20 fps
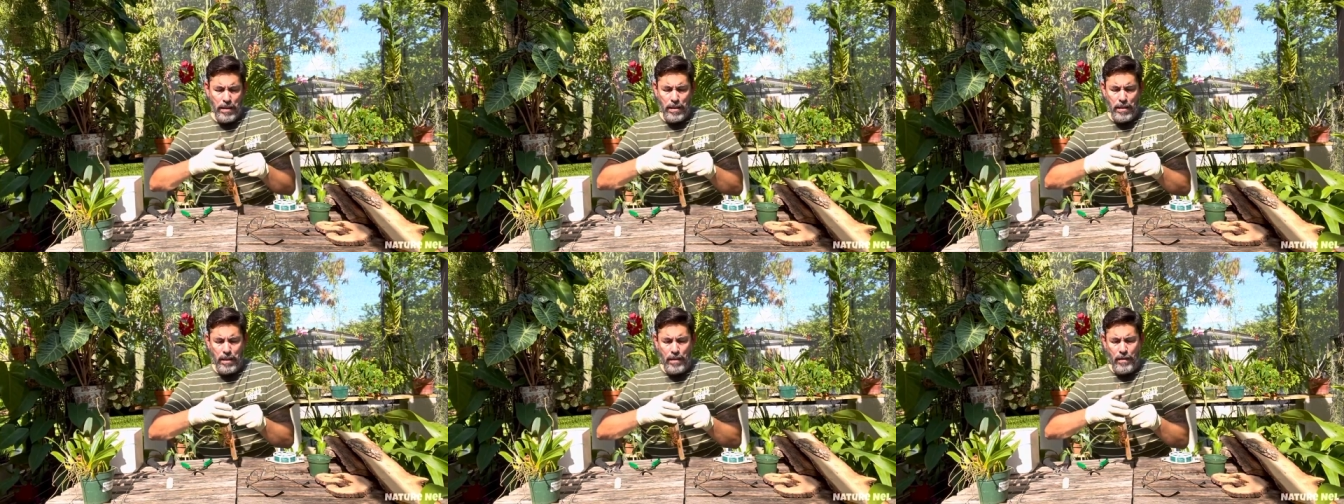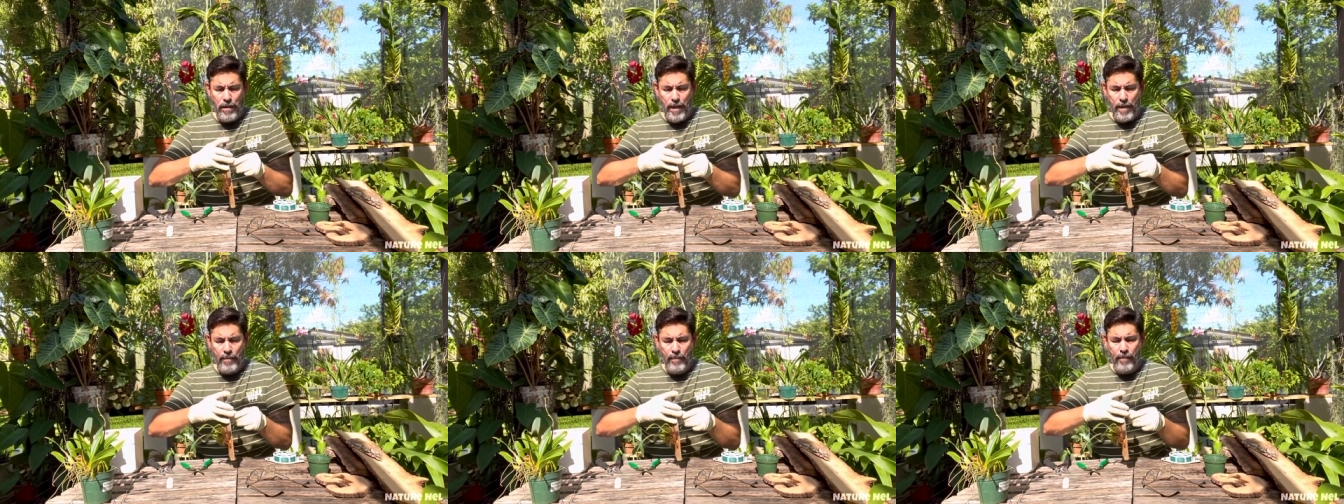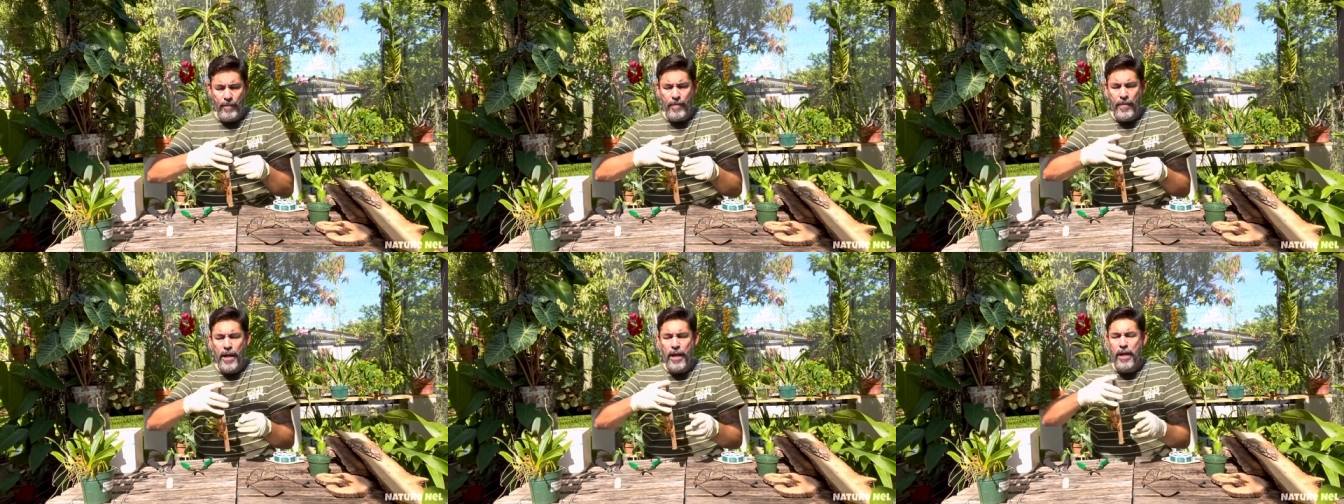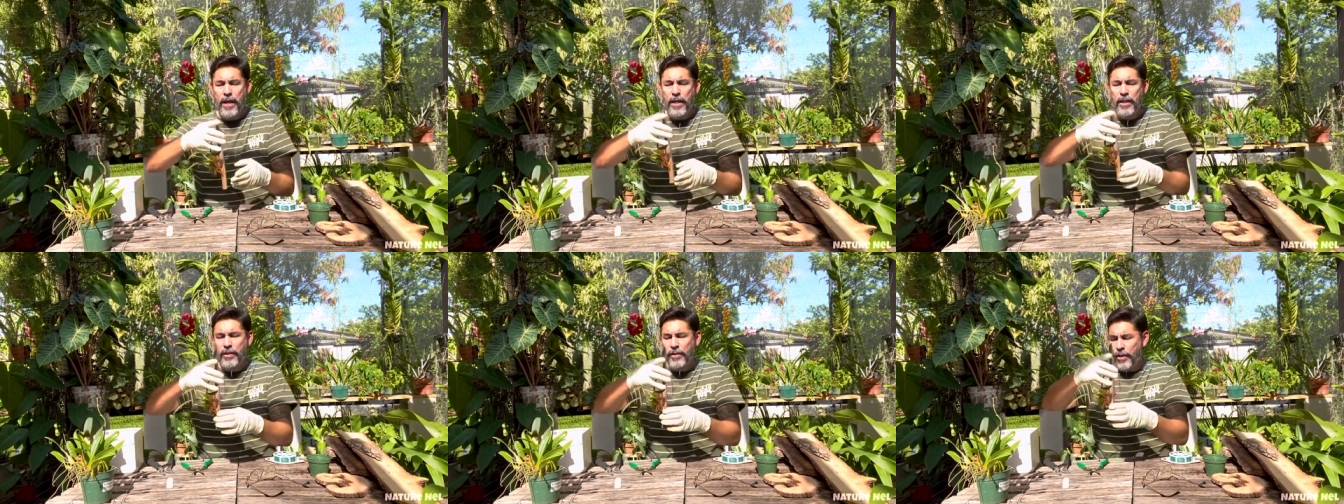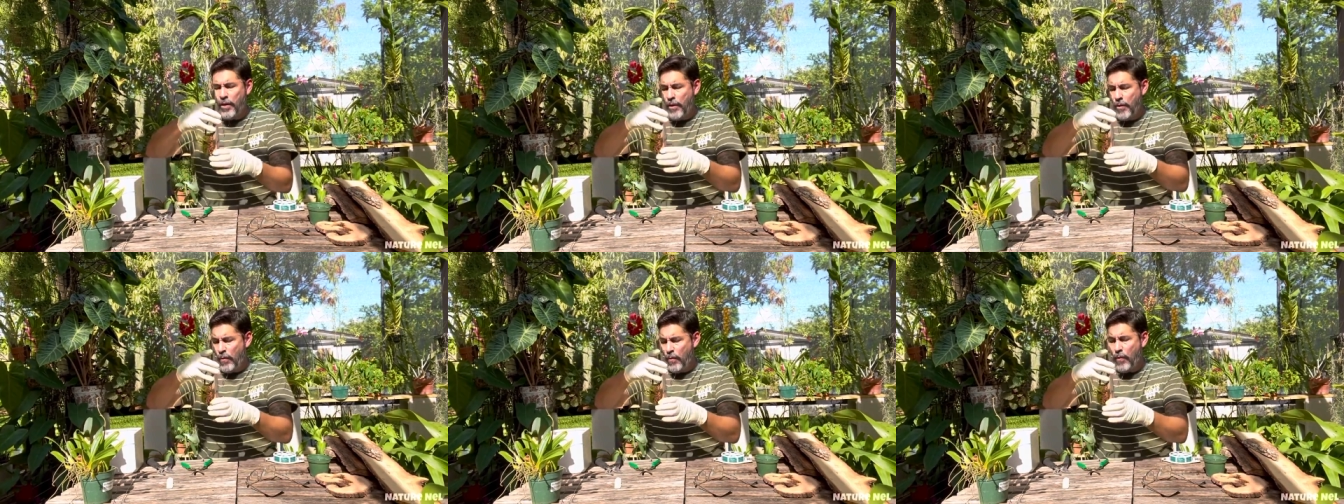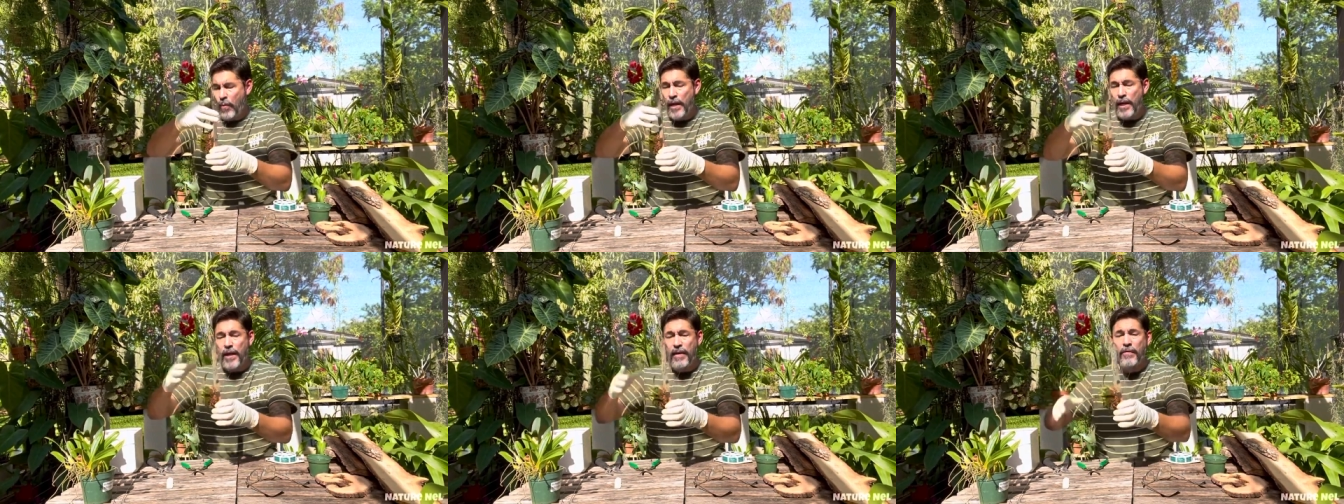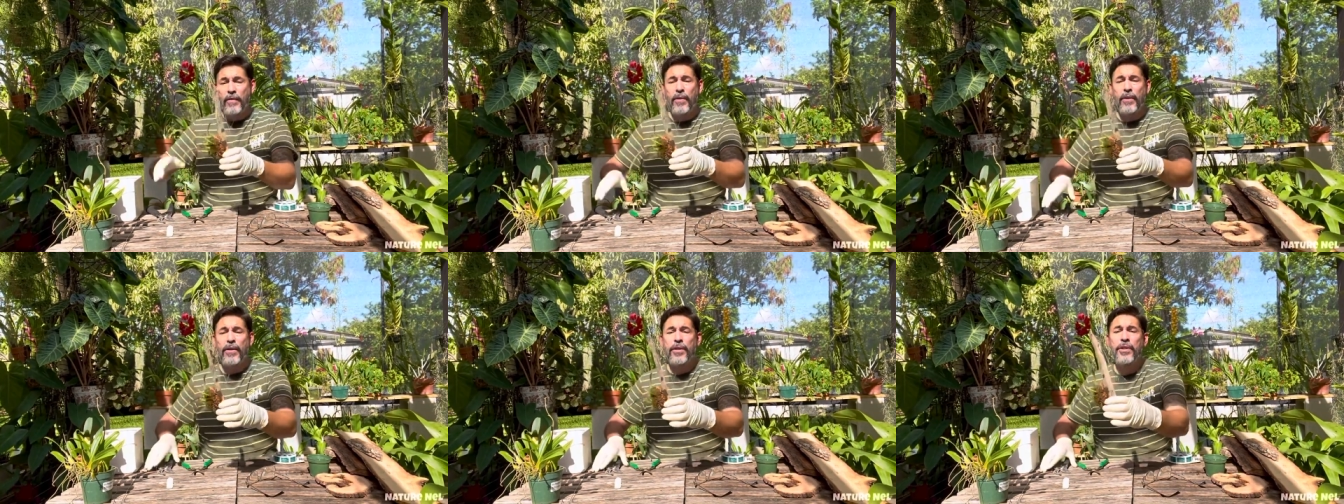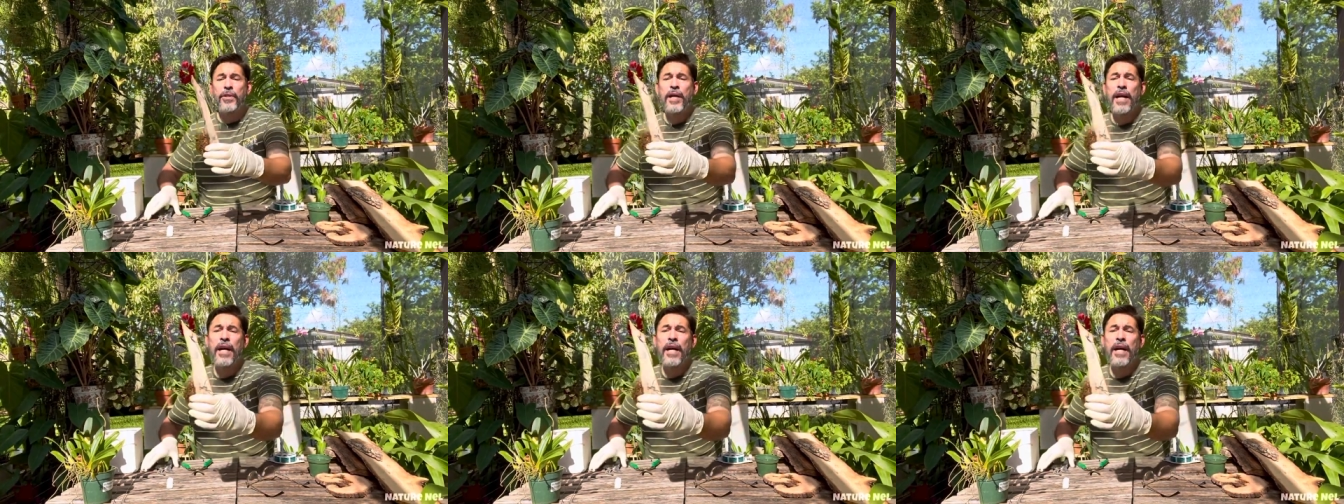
All right. So whatever you